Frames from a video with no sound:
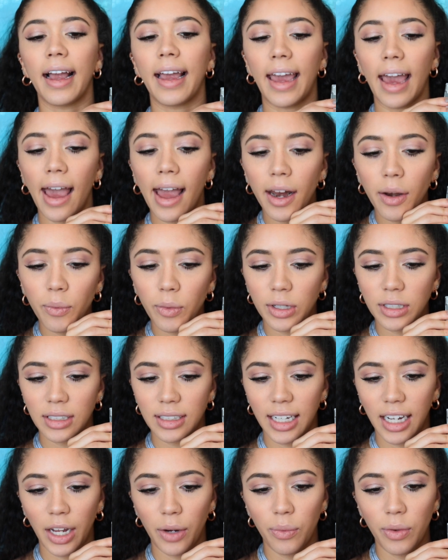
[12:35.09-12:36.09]
Again, we're
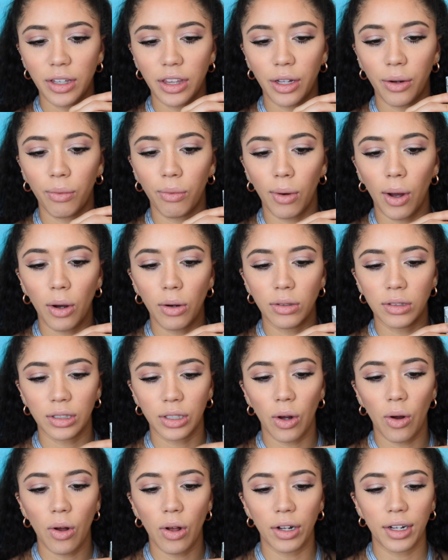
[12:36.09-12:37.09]
sticking with the
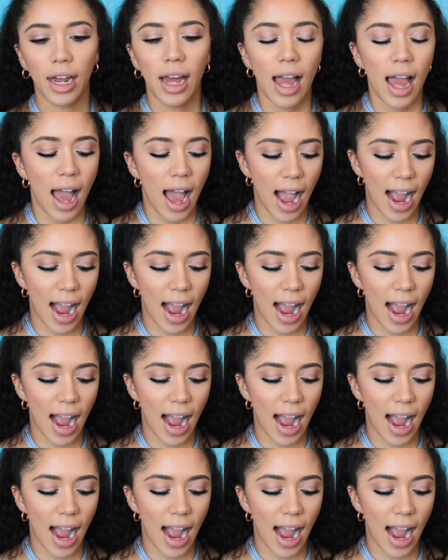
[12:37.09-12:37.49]
rose gold.